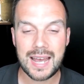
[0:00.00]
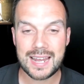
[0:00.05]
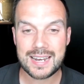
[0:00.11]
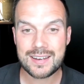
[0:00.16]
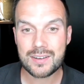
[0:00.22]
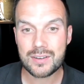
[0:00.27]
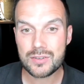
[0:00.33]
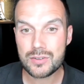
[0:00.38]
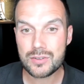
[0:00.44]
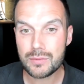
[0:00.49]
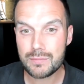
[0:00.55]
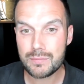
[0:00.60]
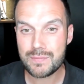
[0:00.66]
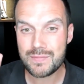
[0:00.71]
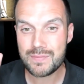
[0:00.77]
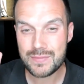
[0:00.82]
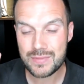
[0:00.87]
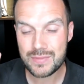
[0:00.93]
And
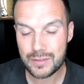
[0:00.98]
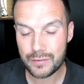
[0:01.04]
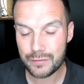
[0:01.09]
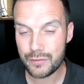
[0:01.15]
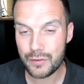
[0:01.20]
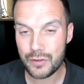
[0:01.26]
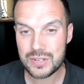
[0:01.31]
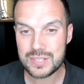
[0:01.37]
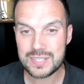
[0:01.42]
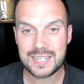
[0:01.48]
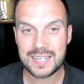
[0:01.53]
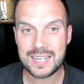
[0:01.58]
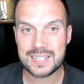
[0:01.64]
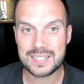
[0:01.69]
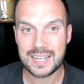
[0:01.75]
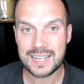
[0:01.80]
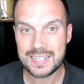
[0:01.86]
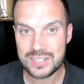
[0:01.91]
the first thing
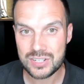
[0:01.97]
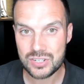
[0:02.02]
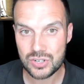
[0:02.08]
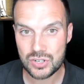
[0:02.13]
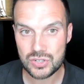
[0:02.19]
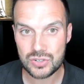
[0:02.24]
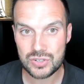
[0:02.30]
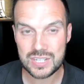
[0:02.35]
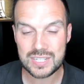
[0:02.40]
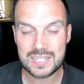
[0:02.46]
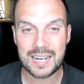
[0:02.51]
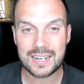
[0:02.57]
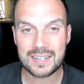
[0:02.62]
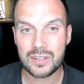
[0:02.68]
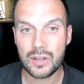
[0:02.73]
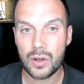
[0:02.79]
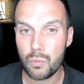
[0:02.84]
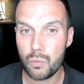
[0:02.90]
is like just
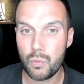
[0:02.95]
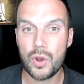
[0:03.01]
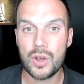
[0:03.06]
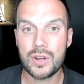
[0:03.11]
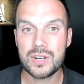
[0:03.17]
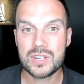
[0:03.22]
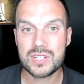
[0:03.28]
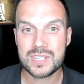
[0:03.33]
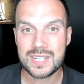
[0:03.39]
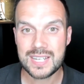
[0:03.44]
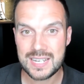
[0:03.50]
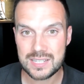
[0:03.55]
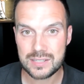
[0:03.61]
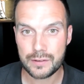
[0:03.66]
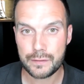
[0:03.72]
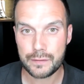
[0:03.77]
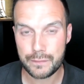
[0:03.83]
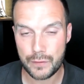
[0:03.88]
understanding that awareness is
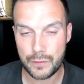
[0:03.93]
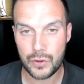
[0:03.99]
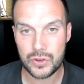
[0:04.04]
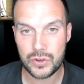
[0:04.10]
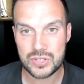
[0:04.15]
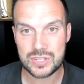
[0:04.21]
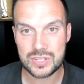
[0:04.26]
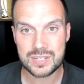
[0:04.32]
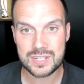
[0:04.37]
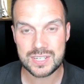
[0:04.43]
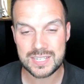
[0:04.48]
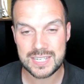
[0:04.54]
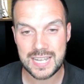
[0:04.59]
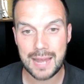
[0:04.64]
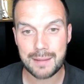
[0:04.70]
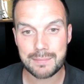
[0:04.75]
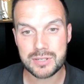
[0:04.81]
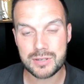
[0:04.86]
the first
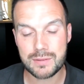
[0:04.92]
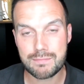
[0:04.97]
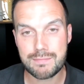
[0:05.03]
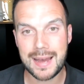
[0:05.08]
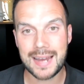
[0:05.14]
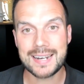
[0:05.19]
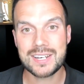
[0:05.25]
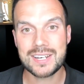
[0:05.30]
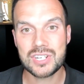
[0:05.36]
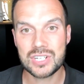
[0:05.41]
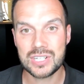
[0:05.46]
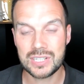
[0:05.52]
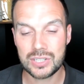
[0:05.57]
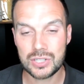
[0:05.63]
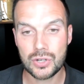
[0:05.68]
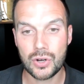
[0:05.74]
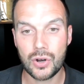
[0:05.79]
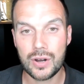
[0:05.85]
step to managing
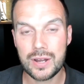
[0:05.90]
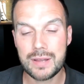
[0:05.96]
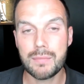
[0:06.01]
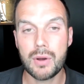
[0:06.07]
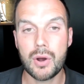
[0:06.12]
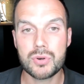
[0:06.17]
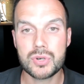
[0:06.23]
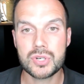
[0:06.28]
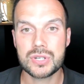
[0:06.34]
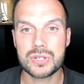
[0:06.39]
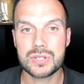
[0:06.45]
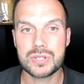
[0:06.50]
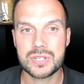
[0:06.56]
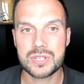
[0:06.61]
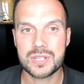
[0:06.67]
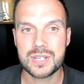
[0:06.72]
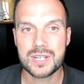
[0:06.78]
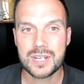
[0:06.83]
your
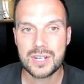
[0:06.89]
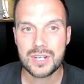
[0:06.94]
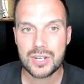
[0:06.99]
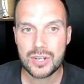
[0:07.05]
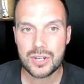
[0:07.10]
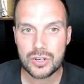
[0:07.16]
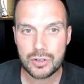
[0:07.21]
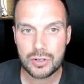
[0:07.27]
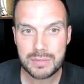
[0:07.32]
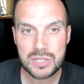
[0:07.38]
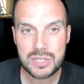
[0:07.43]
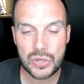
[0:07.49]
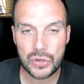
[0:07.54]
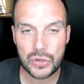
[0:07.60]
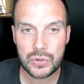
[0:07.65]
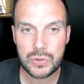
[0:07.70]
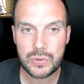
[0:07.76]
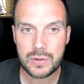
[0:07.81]
emotions. Number
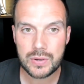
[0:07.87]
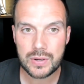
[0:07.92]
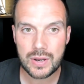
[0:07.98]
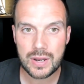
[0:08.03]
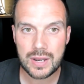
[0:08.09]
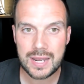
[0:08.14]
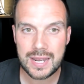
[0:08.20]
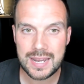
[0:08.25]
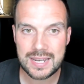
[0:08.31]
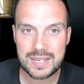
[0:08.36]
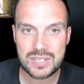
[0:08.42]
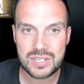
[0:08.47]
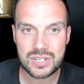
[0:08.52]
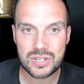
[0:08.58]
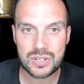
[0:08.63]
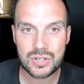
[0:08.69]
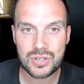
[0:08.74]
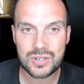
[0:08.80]
two
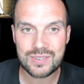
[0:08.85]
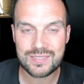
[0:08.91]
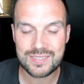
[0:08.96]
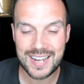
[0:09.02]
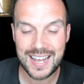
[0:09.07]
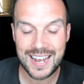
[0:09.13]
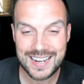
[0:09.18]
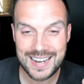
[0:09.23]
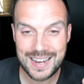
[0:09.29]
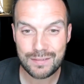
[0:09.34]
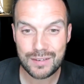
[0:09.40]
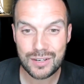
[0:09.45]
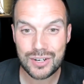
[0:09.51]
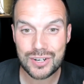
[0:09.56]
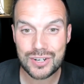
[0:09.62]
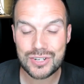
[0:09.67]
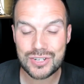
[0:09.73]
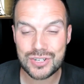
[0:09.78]
is and if you
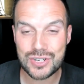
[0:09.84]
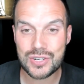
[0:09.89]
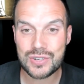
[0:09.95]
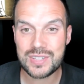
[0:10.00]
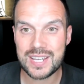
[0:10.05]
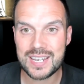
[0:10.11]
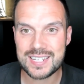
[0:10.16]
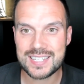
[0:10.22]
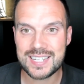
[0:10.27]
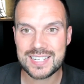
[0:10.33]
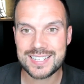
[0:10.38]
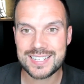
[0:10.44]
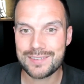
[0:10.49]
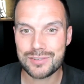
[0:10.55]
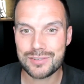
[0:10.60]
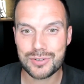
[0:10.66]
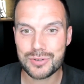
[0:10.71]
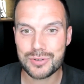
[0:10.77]
can do this, this
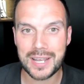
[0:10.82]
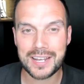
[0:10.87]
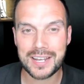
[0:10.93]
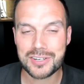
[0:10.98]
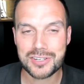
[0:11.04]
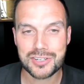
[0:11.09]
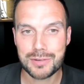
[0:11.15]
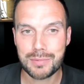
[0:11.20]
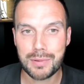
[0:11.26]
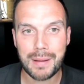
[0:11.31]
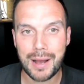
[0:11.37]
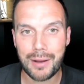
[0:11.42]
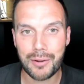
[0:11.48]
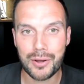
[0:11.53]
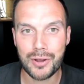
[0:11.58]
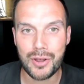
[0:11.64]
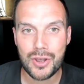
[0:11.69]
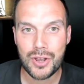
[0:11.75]
gives you like a
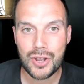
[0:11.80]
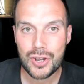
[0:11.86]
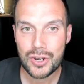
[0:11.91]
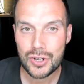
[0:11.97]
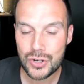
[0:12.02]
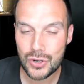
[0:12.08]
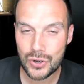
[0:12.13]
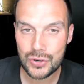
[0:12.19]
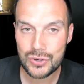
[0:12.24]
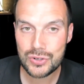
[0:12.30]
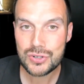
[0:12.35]
superpower. Could